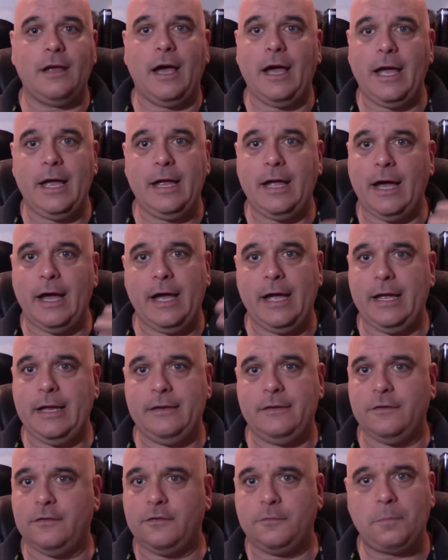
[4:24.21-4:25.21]
I
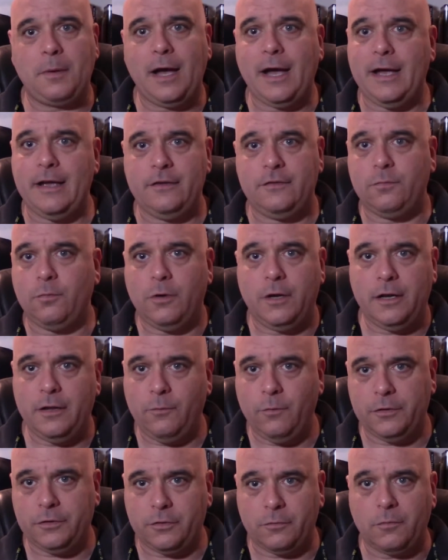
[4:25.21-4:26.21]
despise
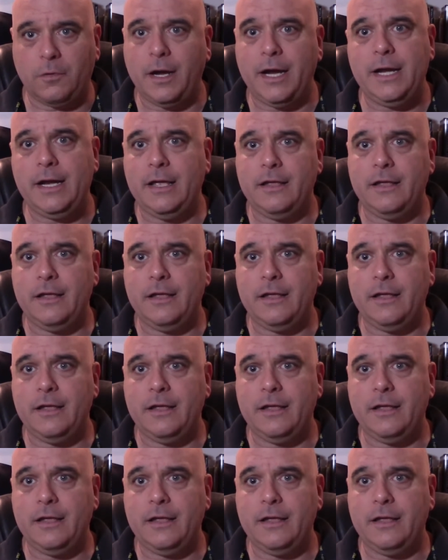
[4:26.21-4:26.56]
what the right